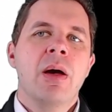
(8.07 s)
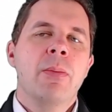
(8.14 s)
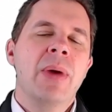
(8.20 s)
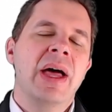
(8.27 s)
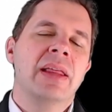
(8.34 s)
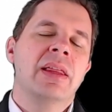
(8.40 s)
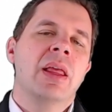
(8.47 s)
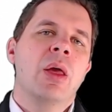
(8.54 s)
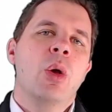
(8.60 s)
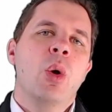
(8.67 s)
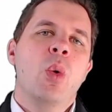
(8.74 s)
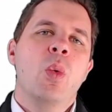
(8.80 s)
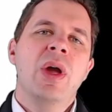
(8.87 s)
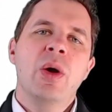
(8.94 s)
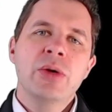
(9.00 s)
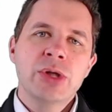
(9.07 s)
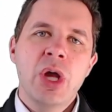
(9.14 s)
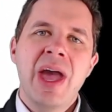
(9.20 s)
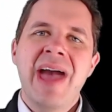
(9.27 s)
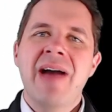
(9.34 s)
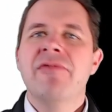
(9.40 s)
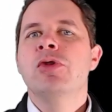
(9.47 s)
But we
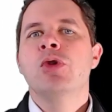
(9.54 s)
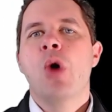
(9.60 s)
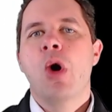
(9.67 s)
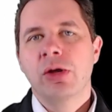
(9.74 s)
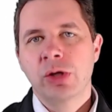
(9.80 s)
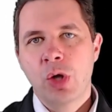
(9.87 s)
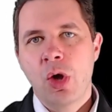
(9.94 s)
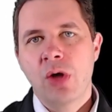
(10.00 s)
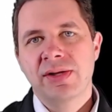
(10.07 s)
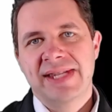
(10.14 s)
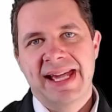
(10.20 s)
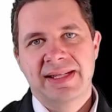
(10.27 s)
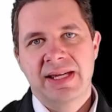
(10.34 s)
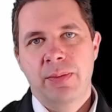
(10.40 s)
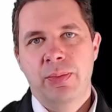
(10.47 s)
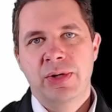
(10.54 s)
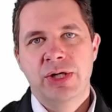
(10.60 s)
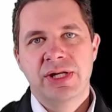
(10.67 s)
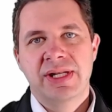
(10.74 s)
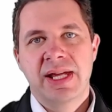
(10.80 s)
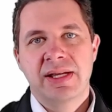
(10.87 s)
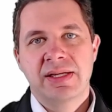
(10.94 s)
also have non-contact temperature
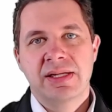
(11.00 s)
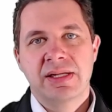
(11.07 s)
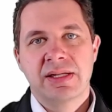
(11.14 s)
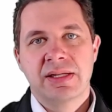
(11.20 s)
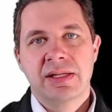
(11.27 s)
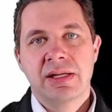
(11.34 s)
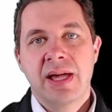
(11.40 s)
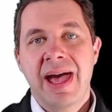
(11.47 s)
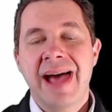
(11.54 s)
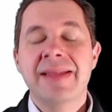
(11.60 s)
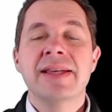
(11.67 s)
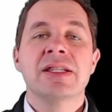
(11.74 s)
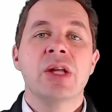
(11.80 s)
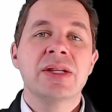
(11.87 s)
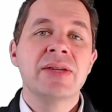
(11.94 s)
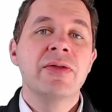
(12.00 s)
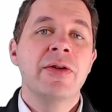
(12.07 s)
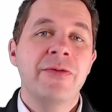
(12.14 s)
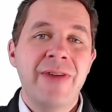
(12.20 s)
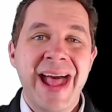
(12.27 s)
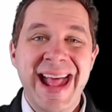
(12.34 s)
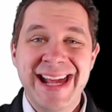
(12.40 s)
sensors, and there's lots of
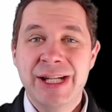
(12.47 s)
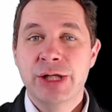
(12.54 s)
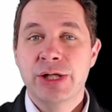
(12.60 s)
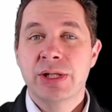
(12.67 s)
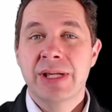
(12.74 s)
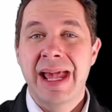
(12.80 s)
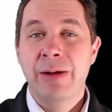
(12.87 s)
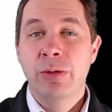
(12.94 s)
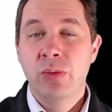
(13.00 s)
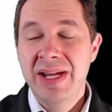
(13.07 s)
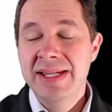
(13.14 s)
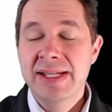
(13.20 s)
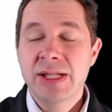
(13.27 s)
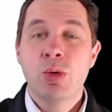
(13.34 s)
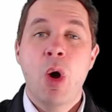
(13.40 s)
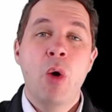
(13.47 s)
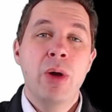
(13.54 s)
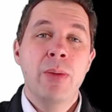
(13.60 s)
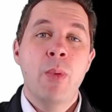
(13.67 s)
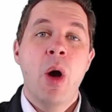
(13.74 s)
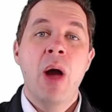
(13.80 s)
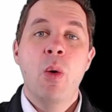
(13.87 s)
advantages and reasons why we
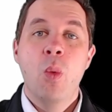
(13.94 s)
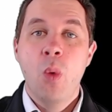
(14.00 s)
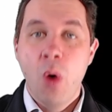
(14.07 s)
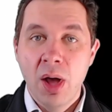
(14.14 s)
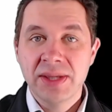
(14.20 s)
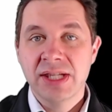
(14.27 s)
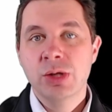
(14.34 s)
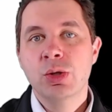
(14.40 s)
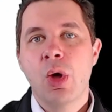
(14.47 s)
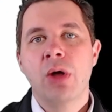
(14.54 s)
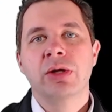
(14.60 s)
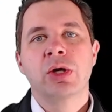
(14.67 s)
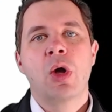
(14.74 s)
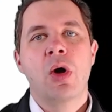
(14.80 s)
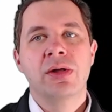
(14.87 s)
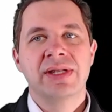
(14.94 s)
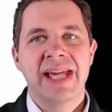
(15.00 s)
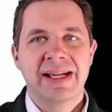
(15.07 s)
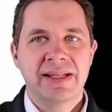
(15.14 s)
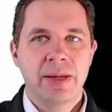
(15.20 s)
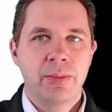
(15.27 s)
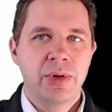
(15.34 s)
might want a
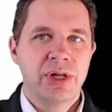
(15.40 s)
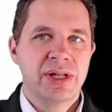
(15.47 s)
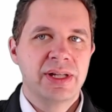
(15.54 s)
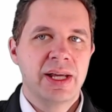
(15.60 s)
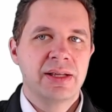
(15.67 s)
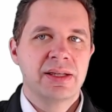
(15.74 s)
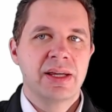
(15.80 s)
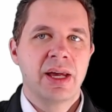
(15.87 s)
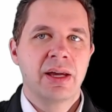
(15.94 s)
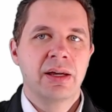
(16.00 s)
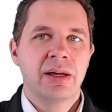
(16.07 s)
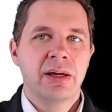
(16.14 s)
non-contact temperature sensor.